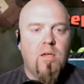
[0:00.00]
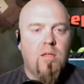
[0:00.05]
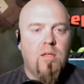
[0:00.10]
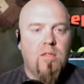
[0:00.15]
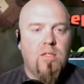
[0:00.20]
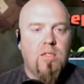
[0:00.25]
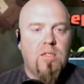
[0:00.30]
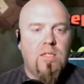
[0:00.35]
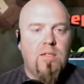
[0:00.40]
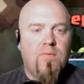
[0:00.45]

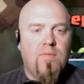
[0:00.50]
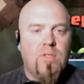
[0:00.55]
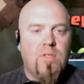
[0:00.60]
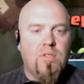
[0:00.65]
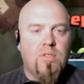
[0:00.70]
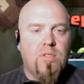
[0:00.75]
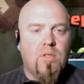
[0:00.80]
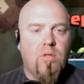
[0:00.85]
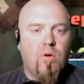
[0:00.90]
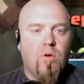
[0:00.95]
the
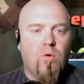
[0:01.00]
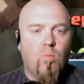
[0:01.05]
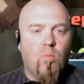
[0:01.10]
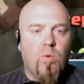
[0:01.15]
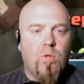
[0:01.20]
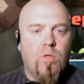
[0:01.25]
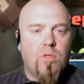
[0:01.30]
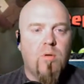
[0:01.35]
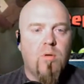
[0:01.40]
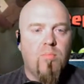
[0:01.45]
defense alone
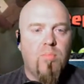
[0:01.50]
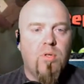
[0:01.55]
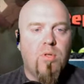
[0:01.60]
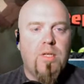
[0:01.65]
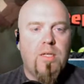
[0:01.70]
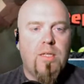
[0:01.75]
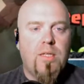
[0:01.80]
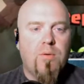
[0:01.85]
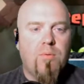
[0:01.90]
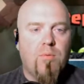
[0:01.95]
will
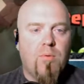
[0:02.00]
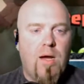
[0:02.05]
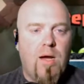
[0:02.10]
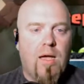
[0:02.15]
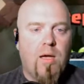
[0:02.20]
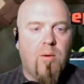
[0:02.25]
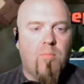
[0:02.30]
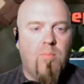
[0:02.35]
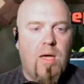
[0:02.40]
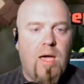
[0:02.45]
completely
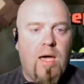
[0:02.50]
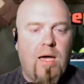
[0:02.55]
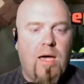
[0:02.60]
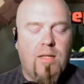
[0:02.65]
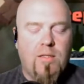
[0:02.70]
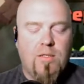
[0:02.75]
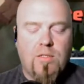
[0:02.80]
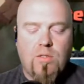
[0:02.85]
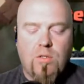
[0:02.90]
wreck bats.